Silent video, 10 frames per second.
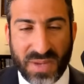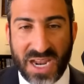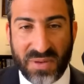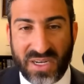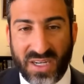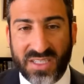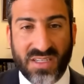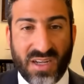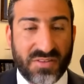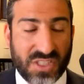back
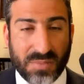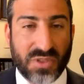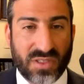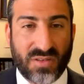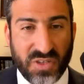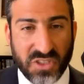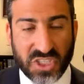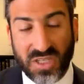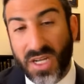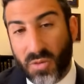because of some sort of
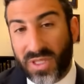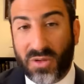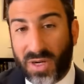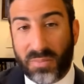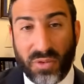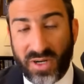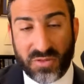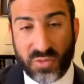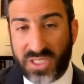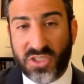confusion. Well, at what
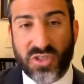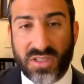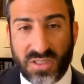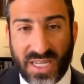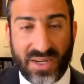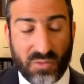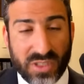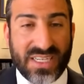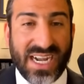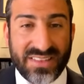point, where do you draw the line?
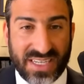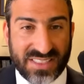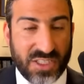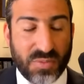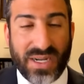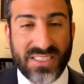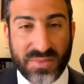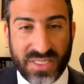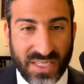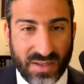What guidelines can you
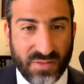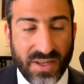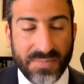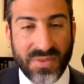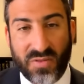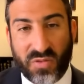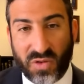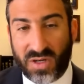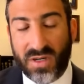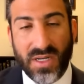possibly give
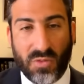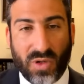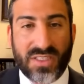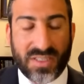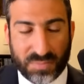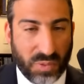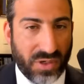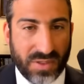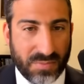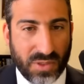for what
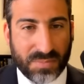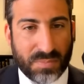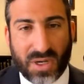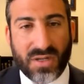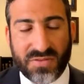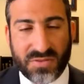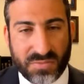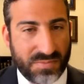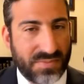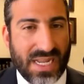point, what part of,
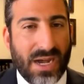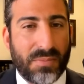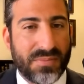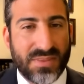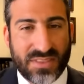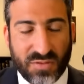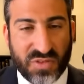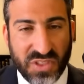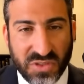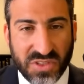how
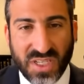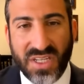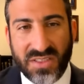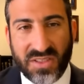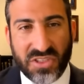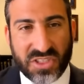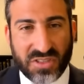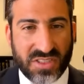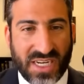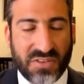confused do the
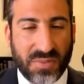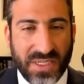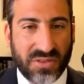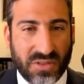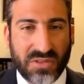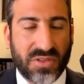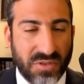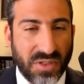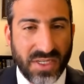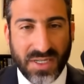jurors have to be in order
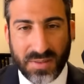to